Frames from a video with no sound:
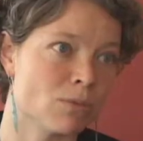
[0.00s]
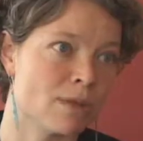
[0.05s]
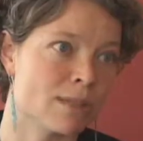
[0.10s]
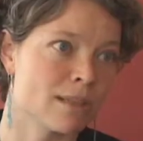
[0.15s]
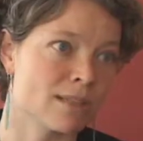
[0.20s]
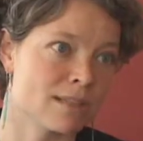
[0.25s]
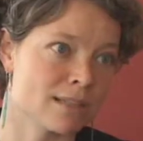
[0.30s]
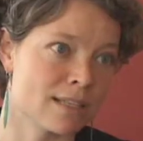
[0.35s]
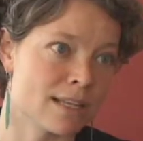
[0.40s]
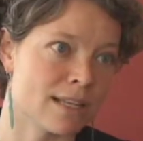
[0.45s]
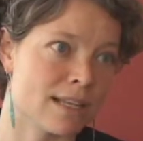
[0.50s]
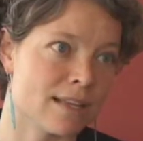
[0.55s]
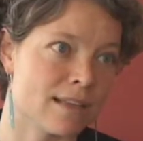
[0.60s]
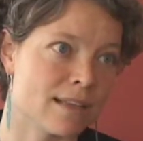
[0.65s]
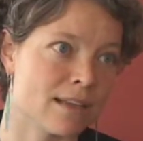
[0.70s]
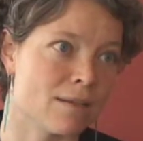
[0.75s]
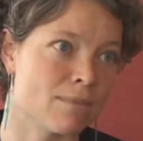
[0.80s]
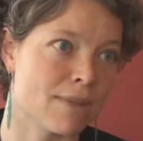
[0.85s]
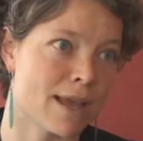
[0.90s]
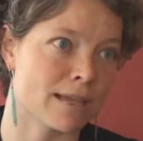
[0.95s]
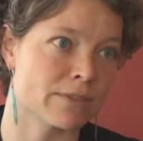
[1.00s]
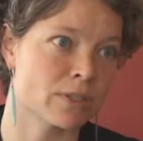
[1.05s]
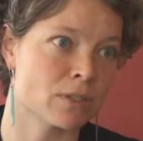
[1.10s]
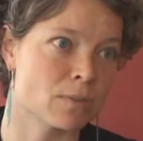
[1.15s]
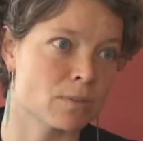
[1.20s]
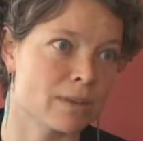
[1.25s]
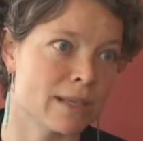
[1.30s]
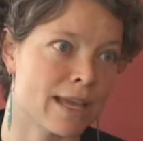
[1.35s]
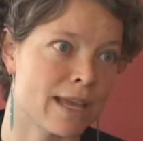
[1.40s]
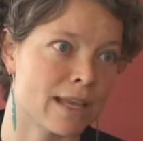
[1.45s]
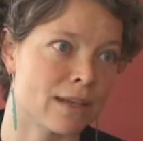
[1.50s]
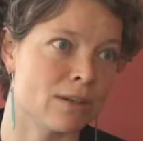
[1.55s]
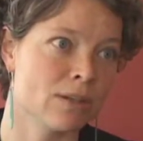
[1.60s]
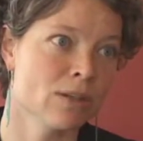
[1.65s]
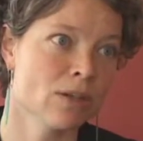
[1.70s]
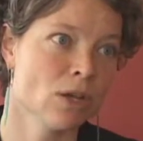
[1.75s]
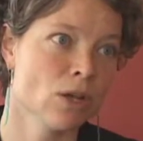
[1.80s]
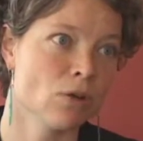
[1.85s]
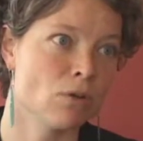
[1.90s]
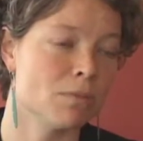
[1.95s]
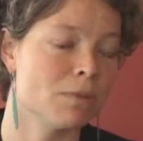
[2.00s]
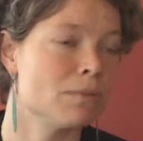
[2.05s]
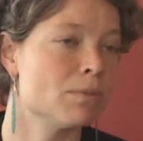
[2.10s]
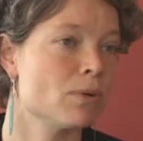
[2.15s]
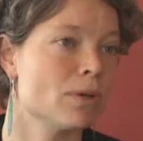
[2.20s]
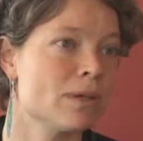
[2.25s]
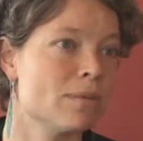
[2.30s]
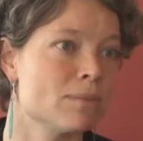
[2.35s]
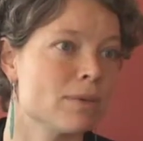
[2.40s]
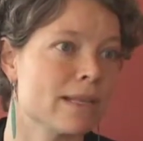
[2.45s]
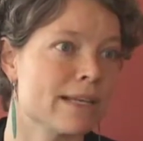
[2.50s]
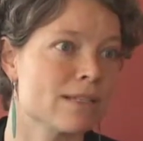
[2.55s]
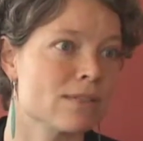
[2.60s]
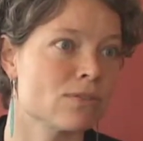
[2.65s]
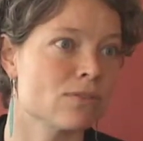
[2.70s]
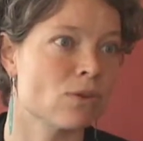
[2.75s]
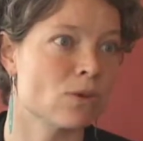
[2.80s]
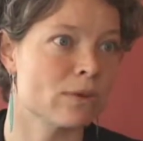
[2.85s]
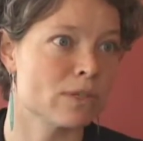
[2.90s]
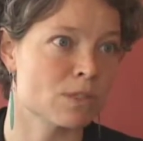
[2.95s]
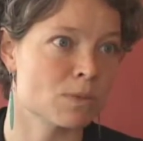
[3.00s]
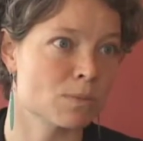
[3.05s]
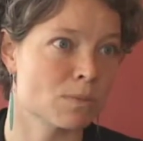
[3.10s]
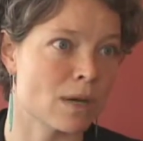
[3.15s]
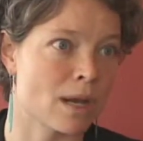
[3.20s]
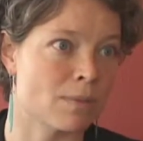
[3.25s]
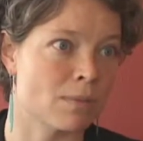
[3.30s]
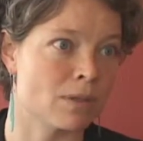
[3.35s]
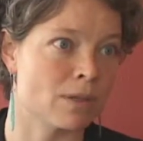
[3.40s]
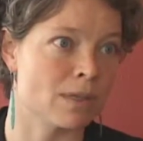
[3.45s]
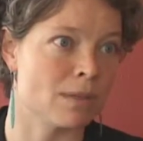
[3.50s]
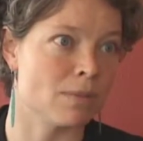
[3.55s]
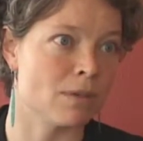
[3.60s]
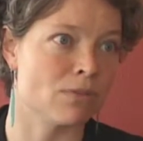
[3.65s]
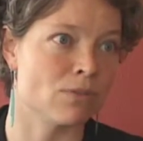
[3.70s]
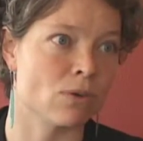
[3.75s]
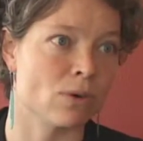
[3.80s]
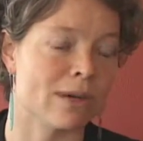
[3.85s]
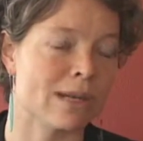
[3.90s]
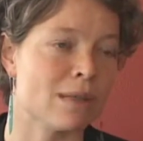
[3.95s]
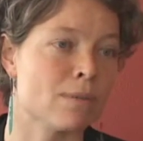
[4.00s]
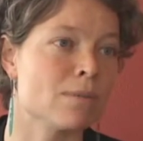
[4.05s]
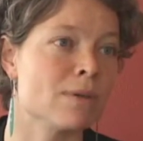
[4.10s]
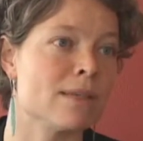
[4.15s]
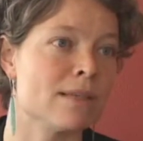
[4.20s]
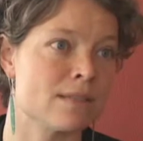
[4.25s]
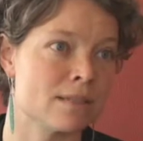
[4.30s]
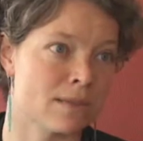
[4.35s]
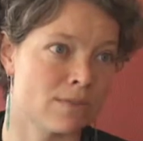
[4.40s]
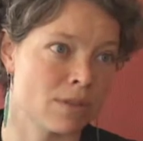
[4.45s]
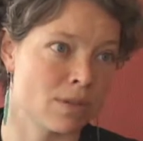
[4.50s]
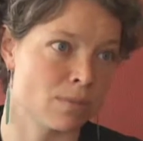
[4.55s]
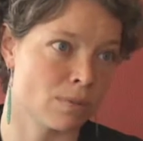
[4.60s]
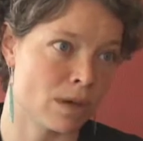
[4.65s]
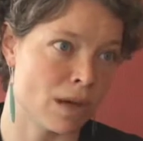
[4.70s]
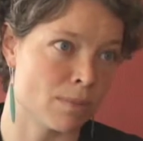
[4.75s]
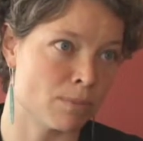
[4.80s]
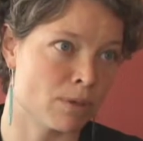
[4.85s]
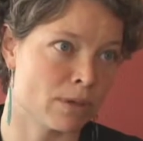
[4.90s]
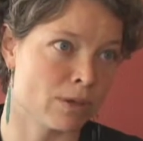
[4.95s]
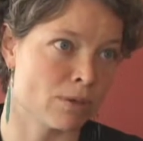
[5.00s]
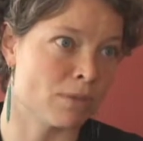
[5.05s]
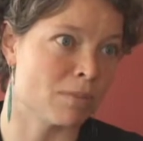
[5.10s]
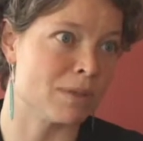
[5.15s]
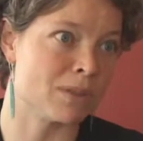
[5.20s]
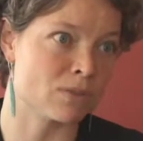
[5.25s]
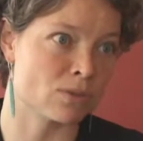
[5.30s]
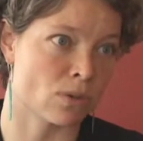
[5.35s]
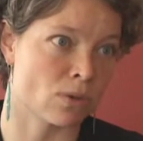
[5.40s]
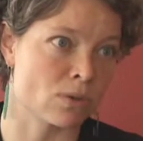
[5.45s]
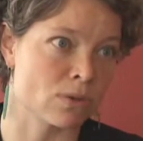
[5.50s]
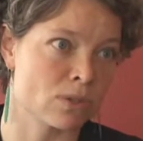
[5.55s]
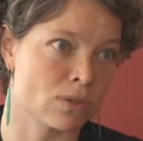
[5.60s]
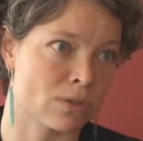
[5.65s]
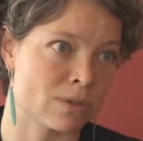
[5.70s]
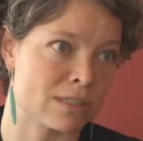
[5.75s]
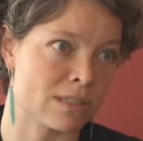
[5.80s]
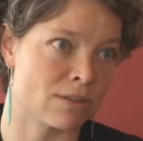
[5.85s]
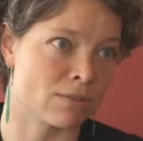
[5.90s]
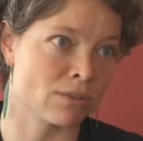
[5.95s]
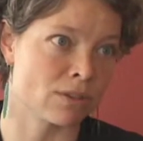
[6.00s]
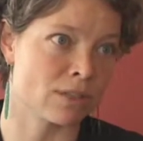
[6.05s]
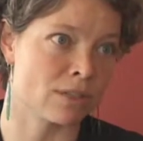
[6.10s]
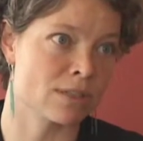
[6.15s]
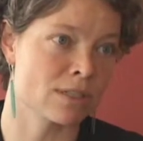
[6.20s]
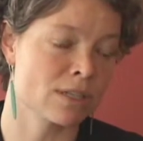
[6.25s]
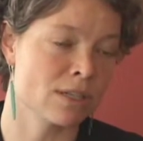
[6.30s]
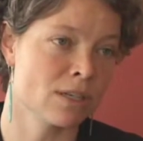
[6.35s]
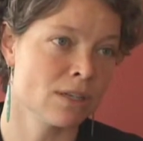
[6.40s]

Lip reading: with the city that a master plan would be put in place for this property before any piece of the property would be sold to a different